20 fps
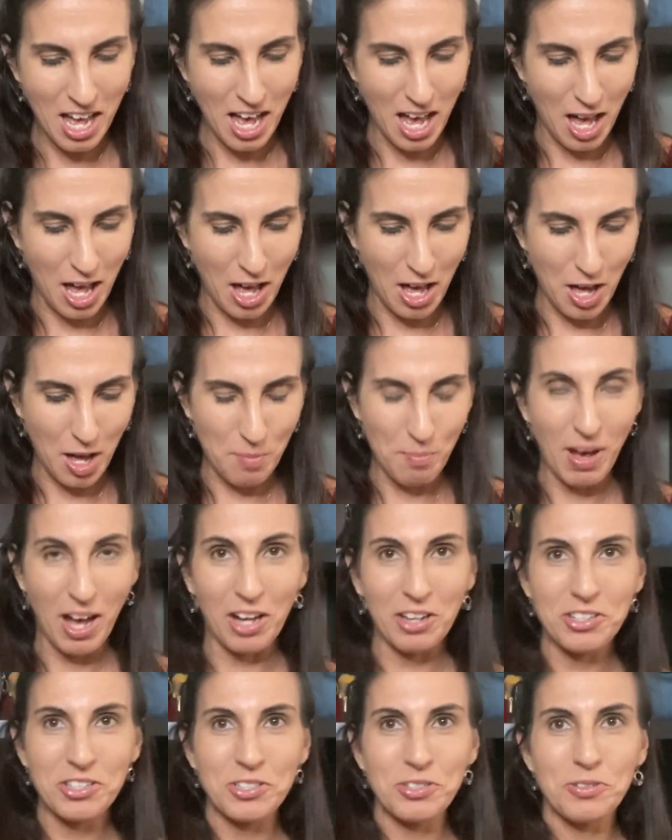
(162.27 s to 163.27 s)

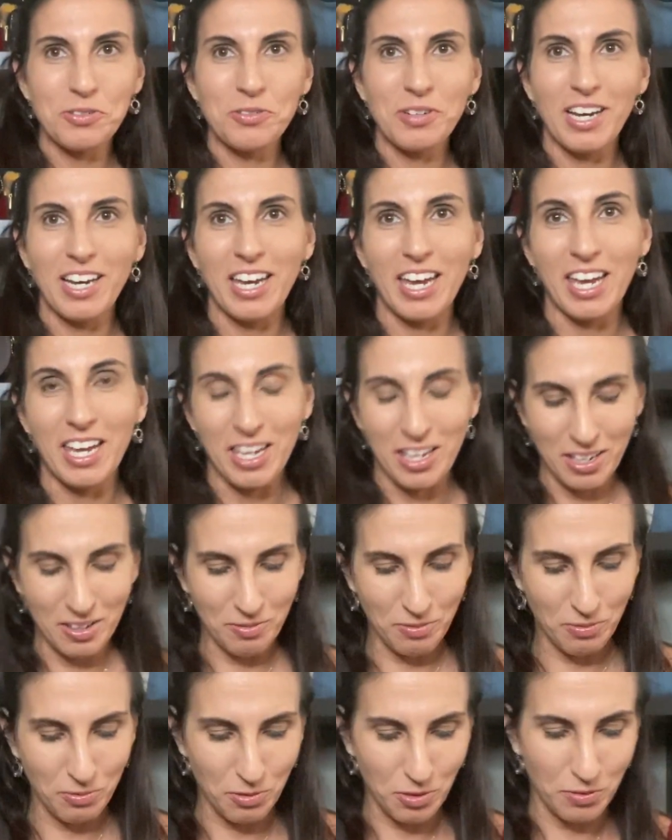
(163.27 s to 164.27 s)
I'll do a
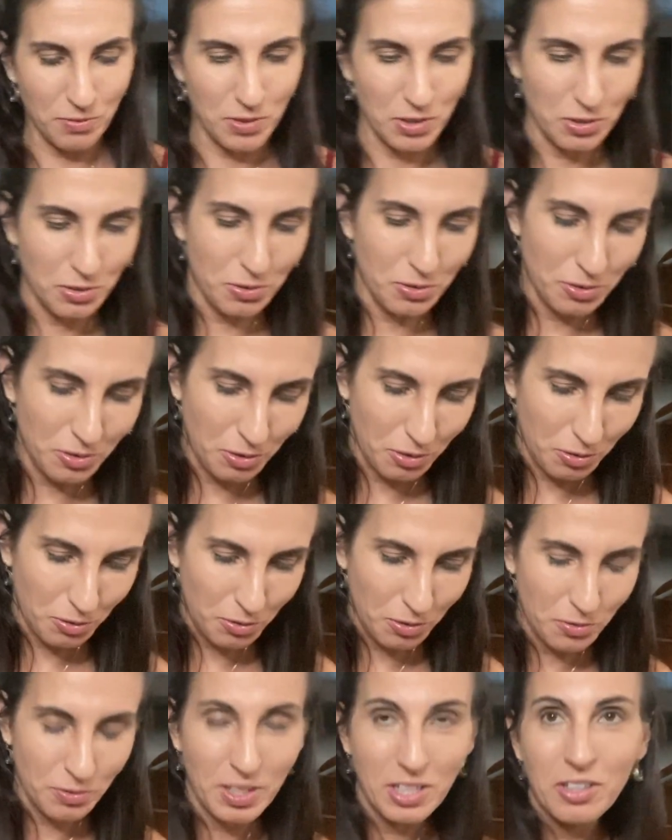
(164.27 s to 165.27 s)
review or
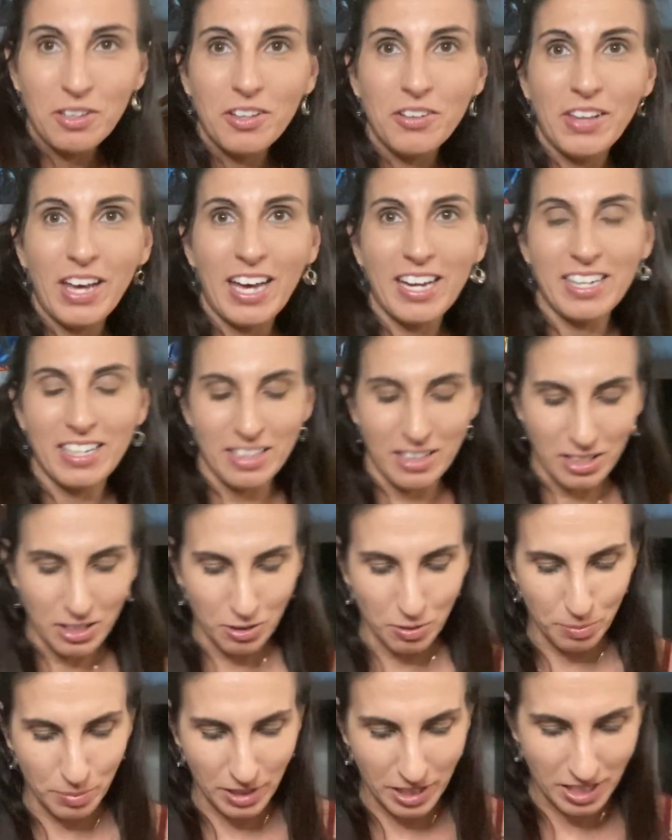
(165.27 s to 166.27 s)
reveal of that in a little
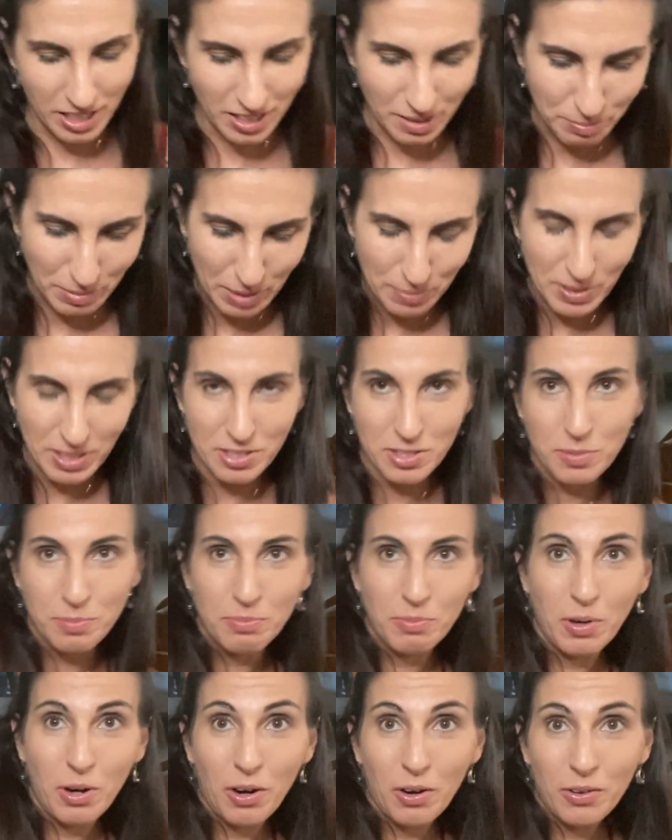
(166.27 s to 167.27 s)
bit, maybe
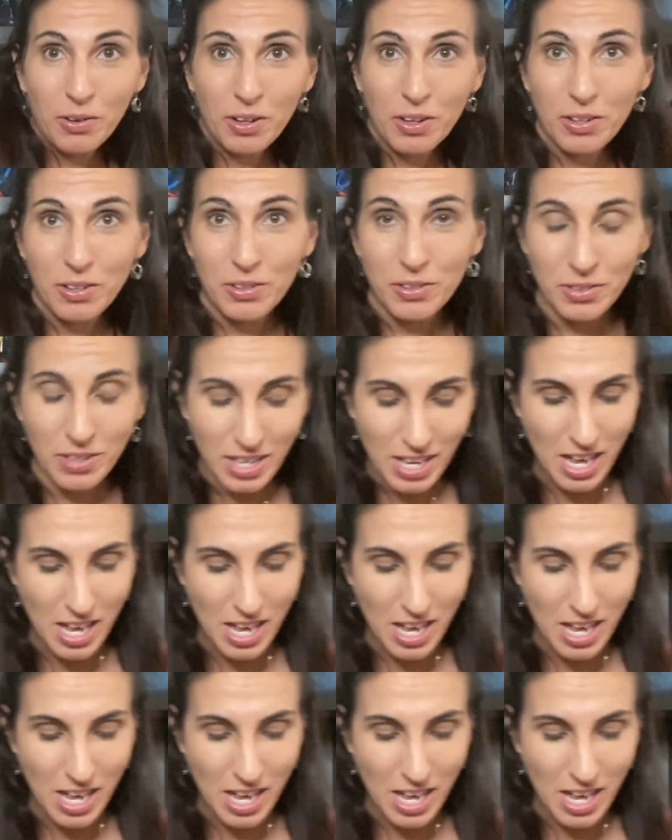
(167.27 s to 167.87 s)
tomorrow.